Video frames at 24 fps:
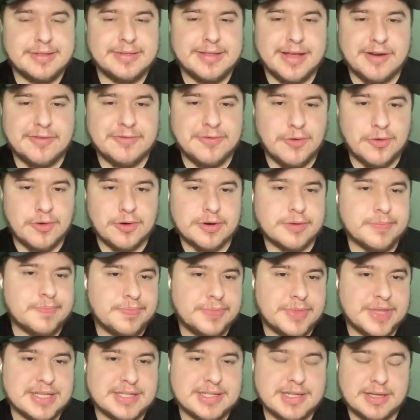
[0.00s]
Therefore,
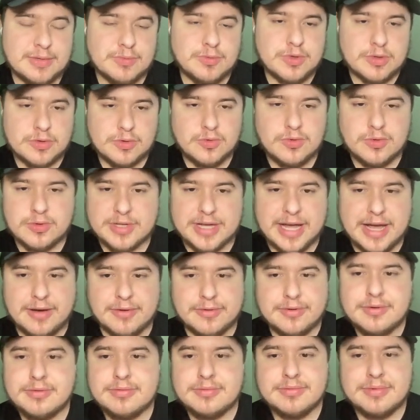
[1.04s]
the steam will cool
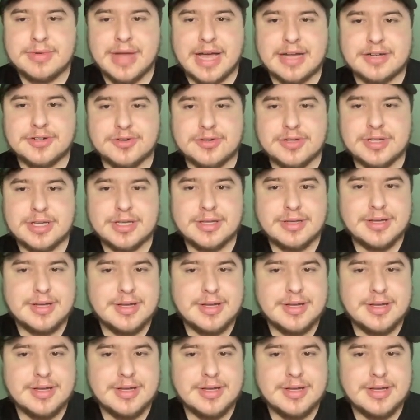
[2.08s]
down naturally.